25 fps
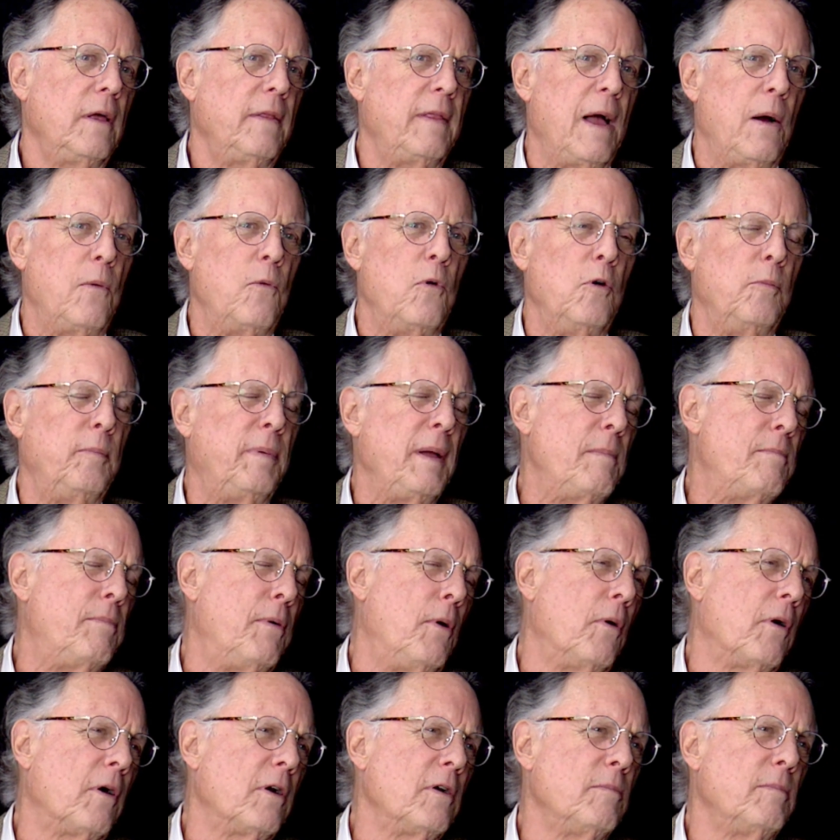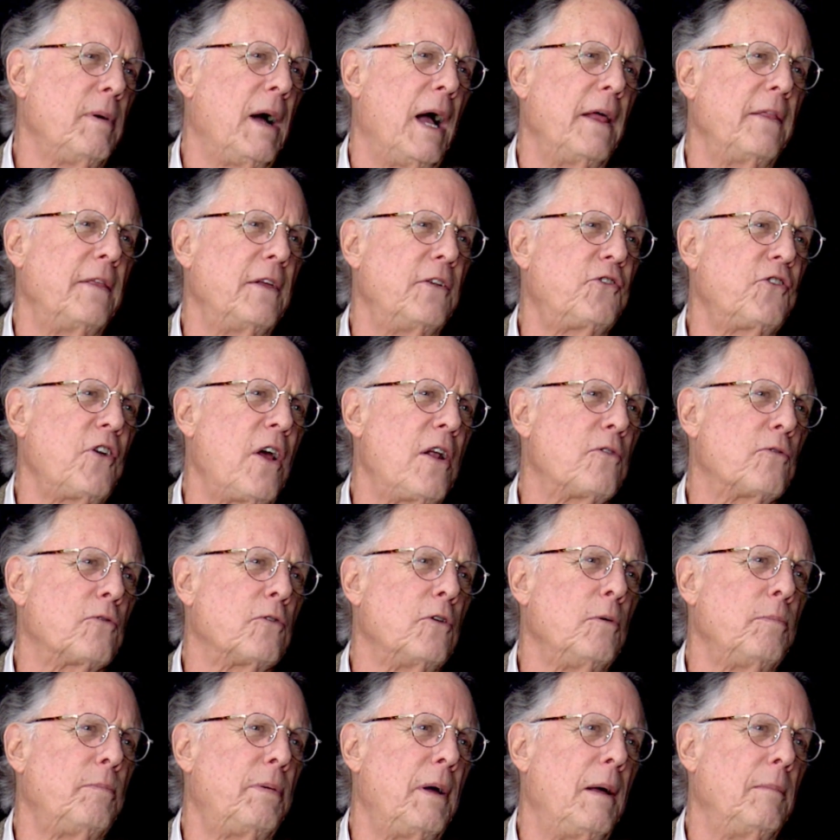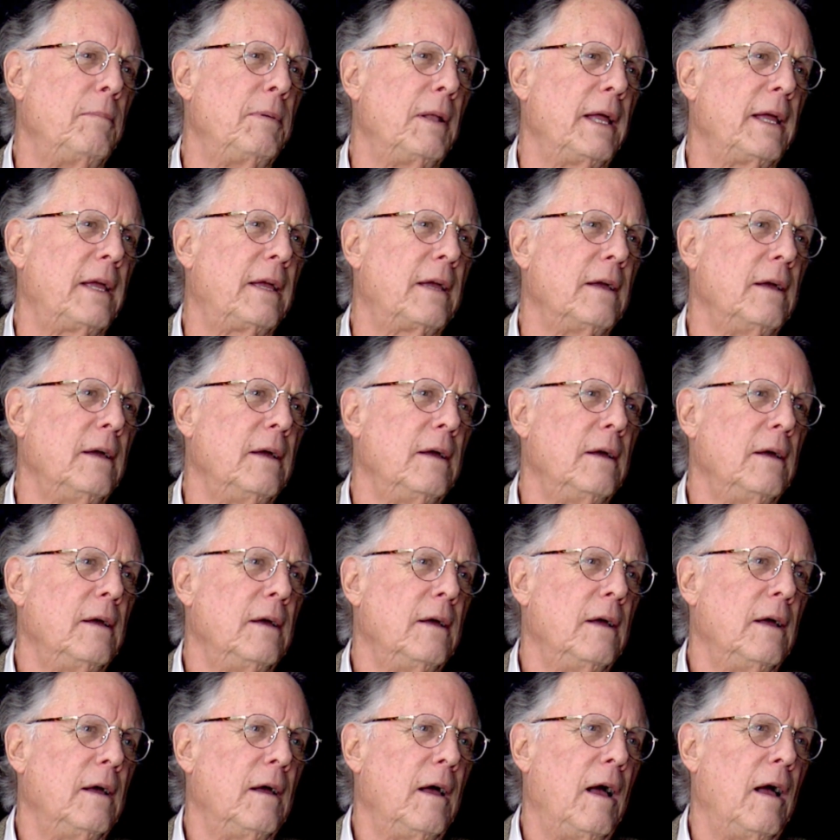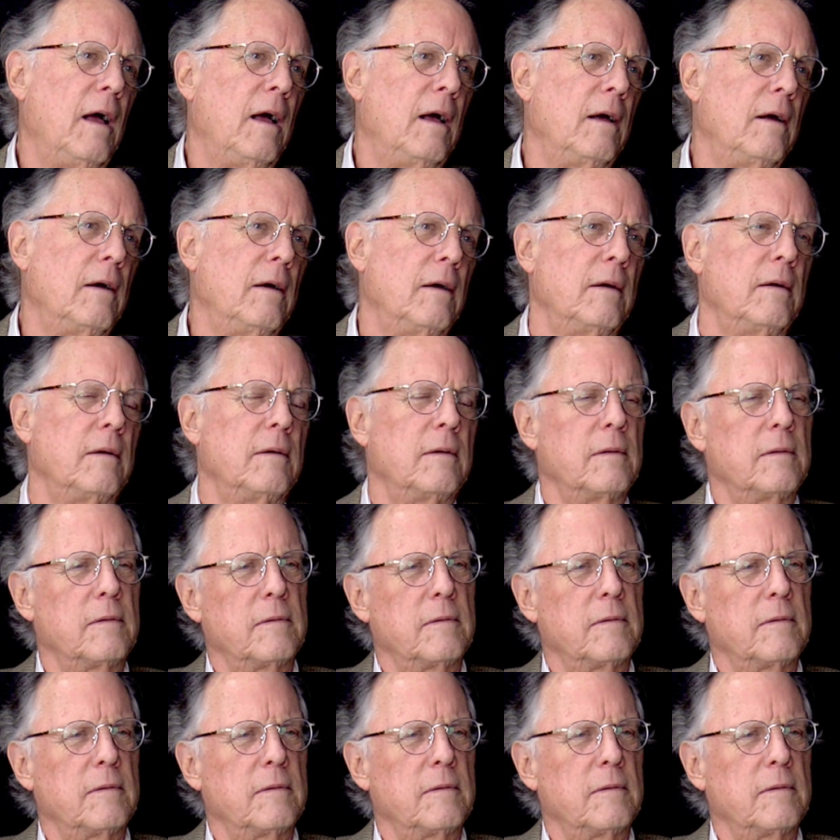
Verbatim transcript: that will be borne by the general public. Well, some people